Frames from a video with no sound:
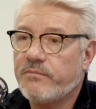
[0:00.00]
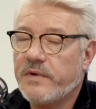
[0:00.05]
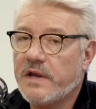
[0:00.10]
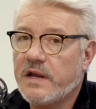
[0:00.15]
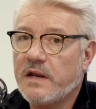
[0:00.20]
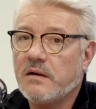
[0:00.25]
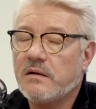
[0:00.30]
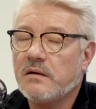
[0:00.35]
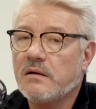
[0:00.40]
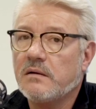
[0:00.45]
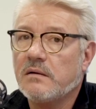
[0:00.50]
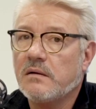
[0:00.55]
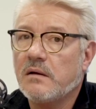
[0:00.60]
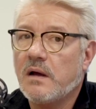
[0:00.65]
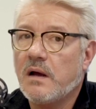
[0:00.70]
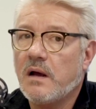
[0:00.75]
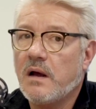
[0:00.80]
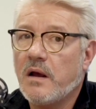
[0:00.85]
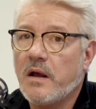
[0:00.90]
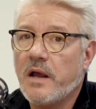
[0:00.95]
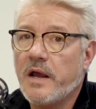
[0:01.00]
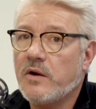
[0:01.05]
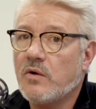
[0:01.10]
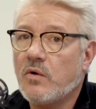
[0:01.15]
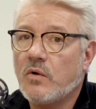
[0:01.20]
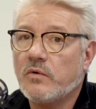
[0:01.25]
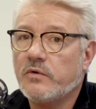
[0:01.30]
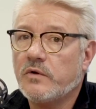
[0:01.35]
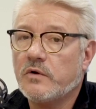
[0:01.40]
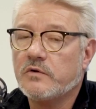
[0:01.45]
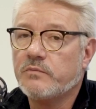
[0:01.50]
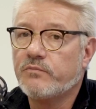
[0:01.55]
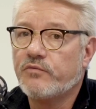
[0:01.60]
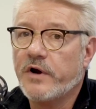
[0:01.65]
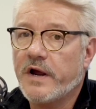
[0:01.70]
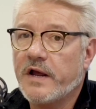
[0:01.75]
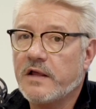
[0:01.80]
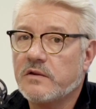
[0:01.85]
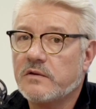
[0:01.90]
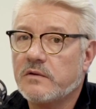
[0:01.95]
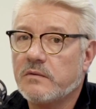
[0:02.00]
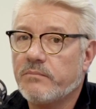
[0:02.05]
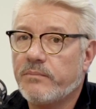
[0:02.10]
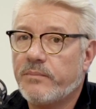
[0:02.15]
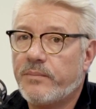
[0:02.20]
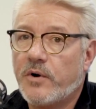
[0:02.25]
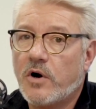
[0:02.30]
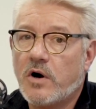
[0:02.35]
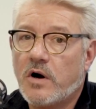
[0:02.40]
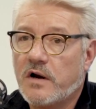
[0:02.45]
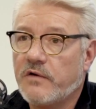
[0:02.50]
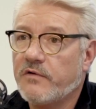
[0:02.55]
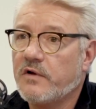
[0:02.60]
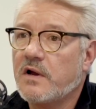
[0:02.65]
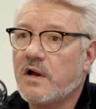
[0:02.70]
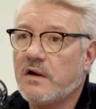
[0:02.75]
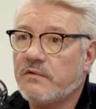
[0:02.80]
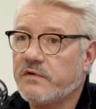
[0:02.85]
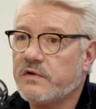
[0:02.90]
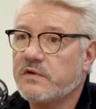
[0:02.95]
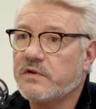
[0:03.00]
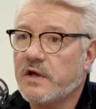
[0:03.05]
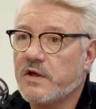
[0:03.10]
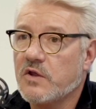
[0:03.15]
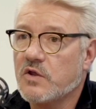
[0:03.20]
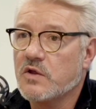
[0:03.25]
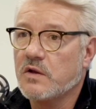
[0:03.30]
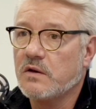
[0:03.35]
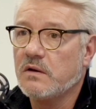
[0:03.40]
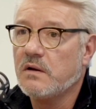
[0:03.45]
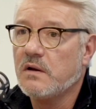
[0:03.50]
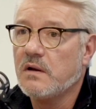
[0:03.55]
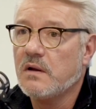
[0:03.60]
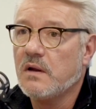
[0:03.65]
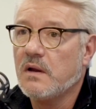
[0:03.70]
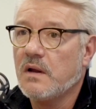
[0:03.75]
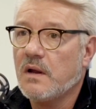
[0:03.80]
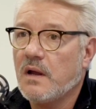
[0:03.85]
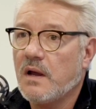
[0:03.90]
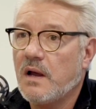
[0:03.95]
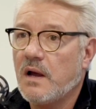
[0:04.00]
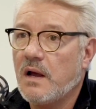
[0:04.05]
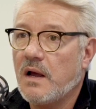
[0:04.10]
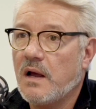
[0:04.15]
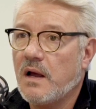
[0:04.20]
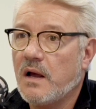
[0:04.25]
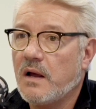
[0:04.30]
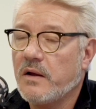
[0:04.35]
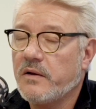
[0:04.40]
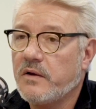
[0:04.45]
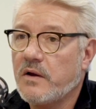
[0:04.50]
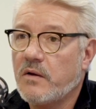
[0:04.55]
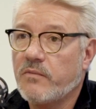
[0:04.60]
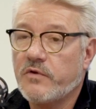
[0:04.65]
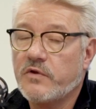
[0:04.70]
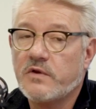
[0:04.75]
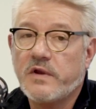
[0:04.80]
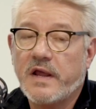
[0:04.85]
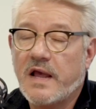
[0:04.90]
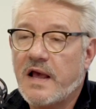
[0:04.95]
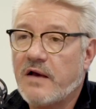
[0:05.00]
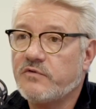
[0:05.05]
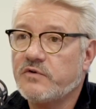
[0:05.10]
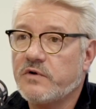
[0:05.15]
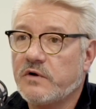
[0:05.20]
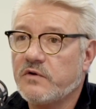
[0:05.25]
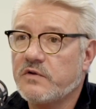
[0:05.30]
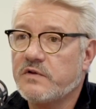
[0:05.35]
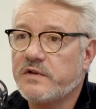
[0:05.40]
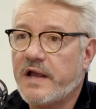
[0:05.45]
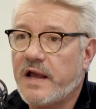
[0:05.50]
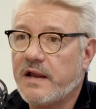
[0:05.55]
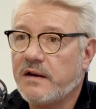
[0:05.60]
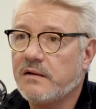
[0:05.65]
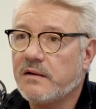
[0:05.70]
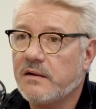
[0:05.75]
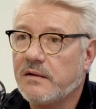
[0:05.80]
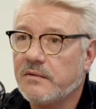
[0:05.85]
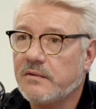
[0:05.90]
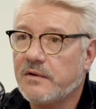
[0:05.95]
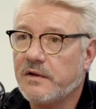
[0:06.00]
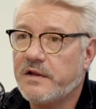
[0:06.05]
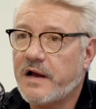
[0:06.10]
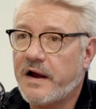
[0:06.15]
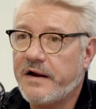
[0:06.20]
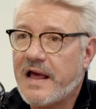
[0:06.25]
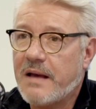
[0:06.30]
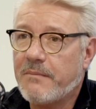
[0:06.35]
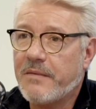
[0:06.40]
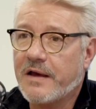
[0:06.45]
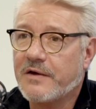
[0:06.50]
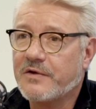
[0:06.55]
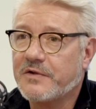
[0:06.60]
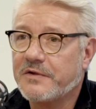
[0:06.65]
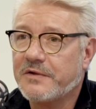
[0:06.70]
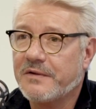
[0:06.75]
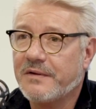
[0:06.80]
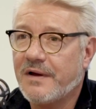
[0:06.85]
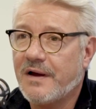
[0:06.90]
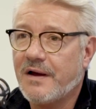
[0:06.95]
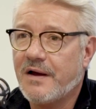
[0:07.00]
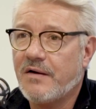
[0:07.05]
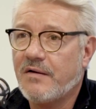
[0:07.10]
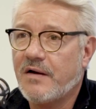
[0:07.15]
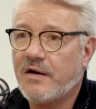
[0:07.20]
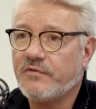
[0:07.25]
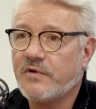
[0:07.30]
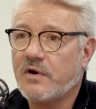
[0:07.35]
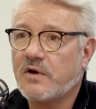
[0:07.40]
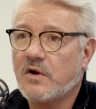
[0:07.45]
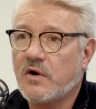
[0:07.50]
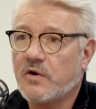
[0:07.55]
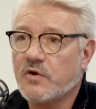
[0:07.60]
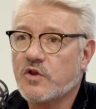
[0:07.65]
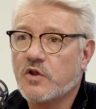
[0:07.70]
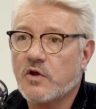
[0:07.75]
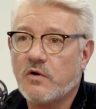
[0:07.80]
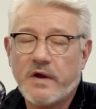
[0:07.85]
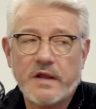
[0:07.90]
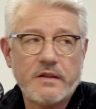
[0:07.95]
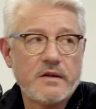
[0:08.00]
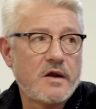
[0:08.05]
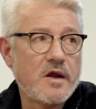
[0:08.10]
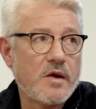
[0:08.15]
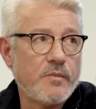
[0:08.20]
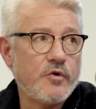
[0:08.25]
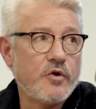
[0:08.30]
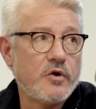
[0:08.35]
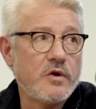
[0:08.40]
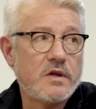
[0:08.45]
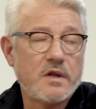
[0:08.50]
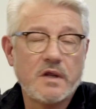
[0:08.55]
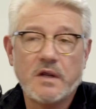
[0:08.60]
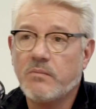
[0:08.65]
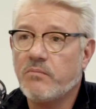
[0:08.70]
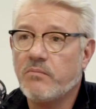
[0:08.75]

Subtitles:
been in all those brands part of the conversation. You obviously have to understand the dynamics of the culture and the community